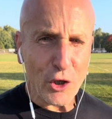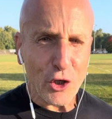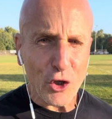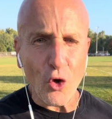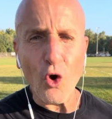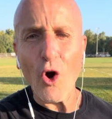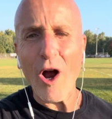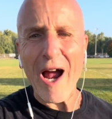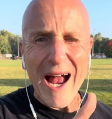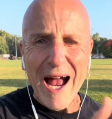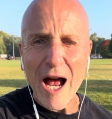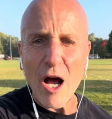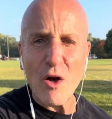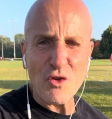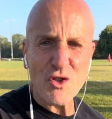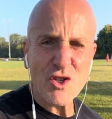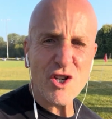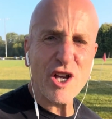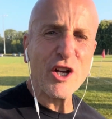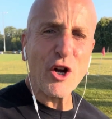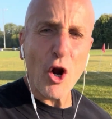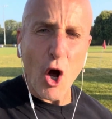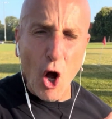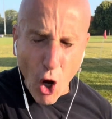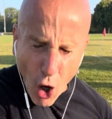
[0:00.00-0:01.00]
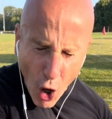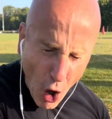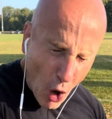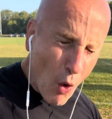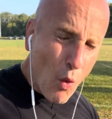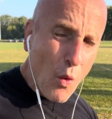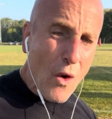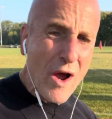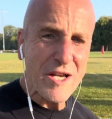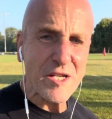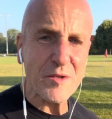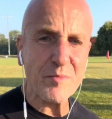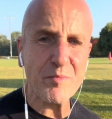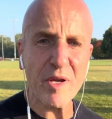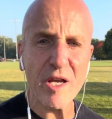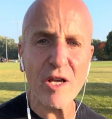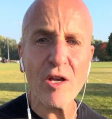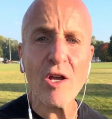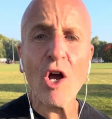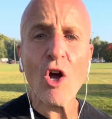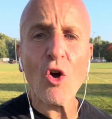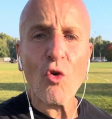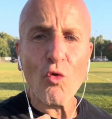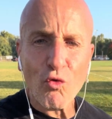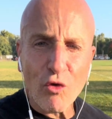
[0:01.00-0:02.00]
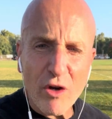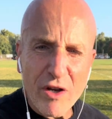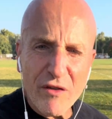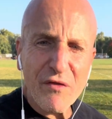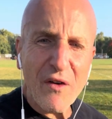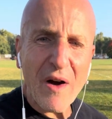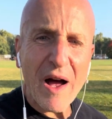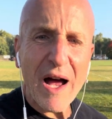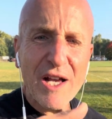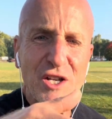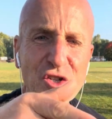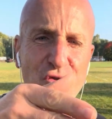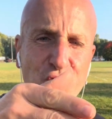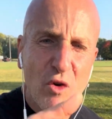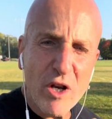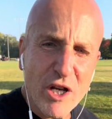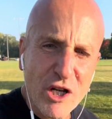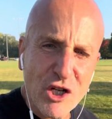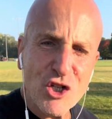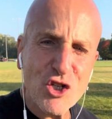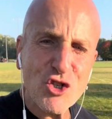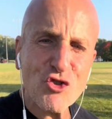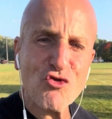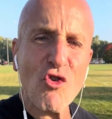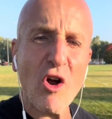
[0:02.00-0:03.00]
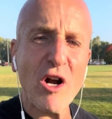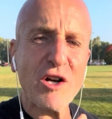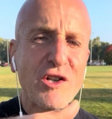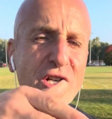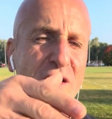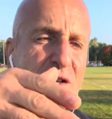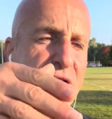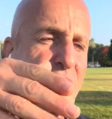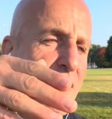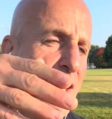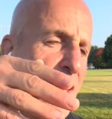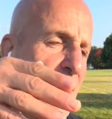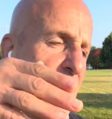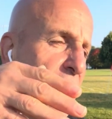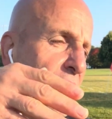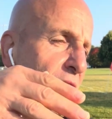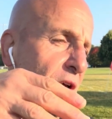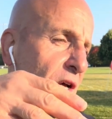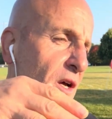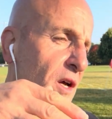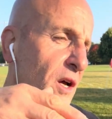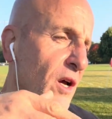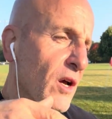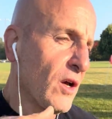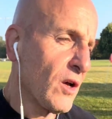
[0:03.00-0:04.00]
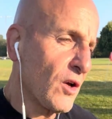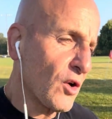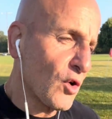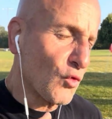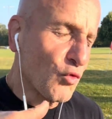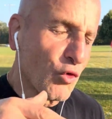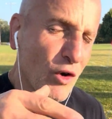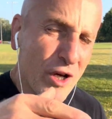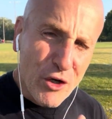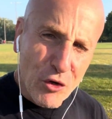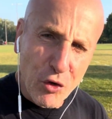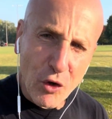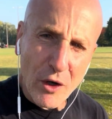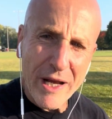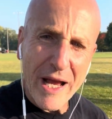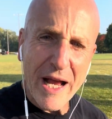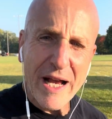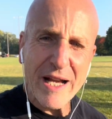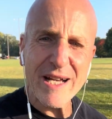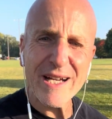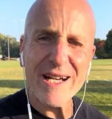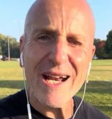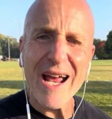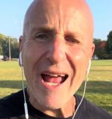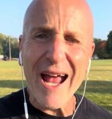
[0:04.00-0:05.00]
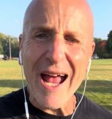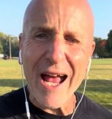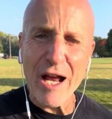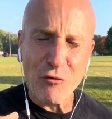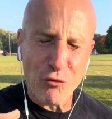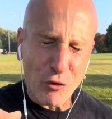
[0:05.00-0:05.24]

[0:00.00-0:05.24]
Your house can always be revised, reconstructed, recreated, and